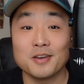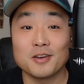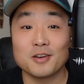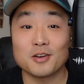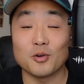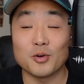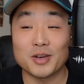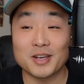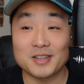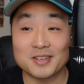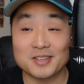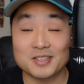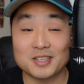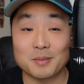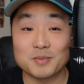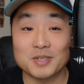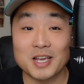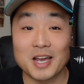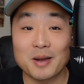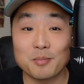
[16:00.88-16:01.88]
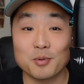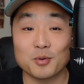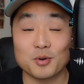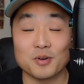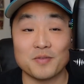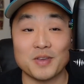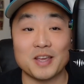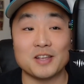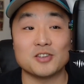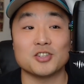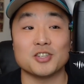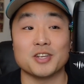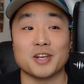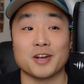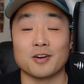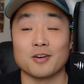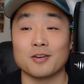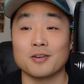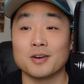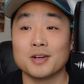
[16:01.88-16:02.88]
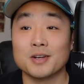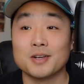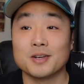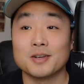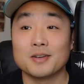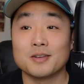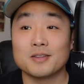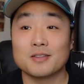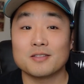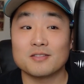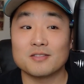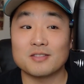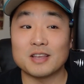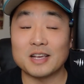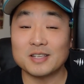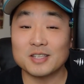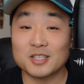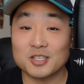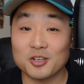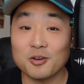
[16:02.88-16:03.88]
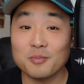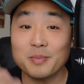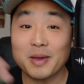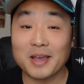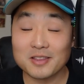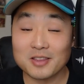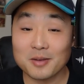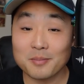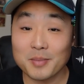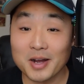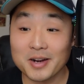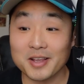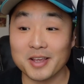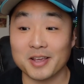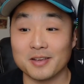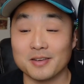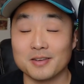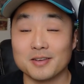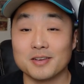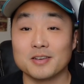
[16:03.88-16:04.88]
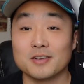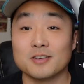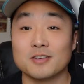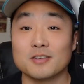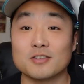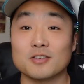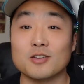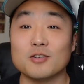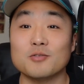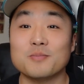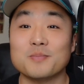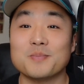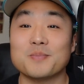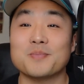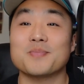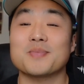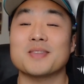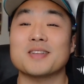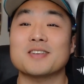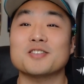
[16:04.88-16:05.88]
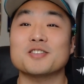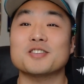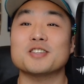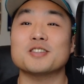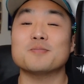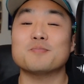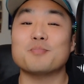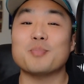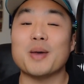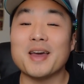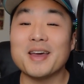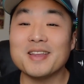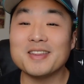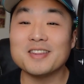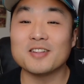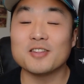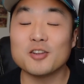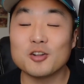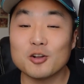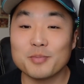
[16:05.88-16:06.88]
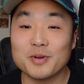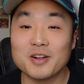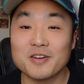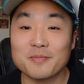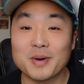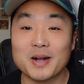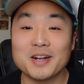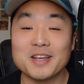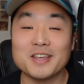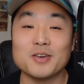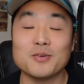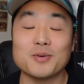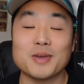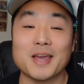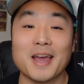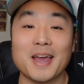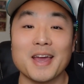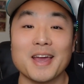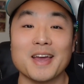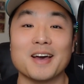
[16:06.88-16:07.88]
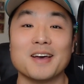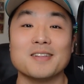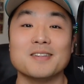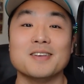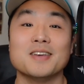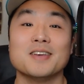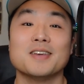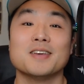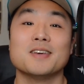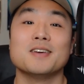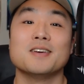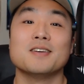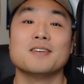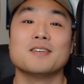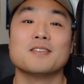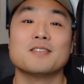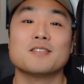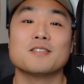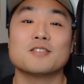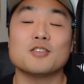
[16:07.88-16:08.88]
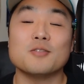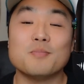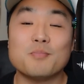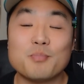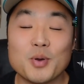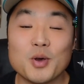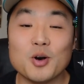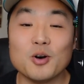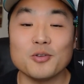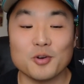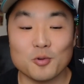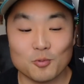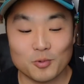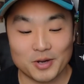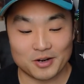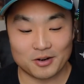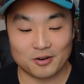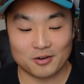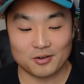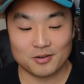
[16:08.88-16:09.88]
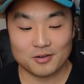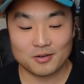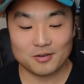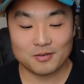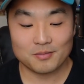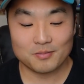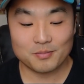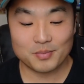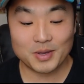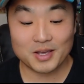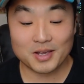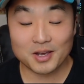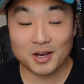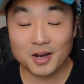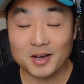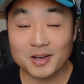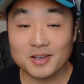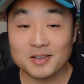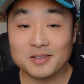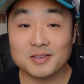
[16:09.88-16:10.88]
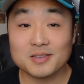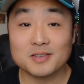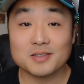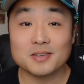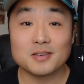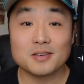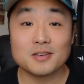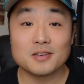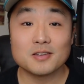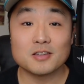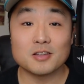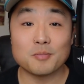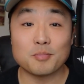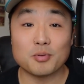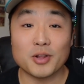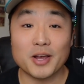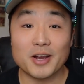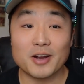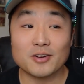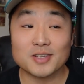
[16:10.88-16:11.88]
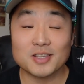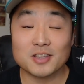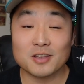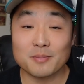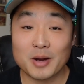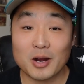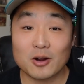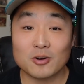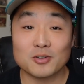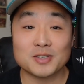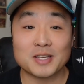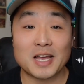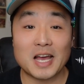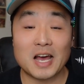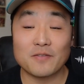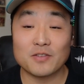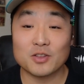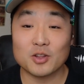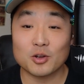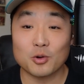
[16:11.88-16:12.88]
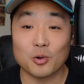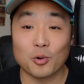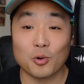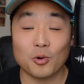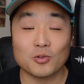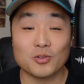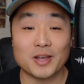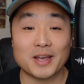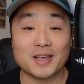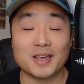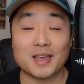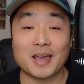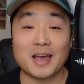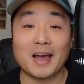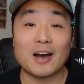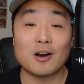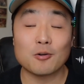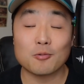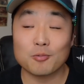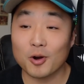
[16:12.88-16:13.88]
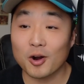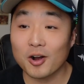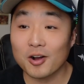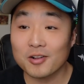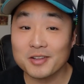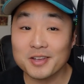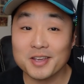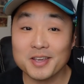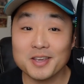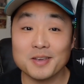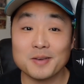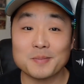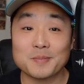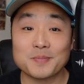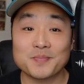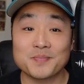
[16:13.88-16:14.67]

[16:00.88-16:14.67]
going into September of each year. They still make the money. So just spend a little bit of money you can to build a winner, because the players that the Mariners have in the core, like Cal Raleigh,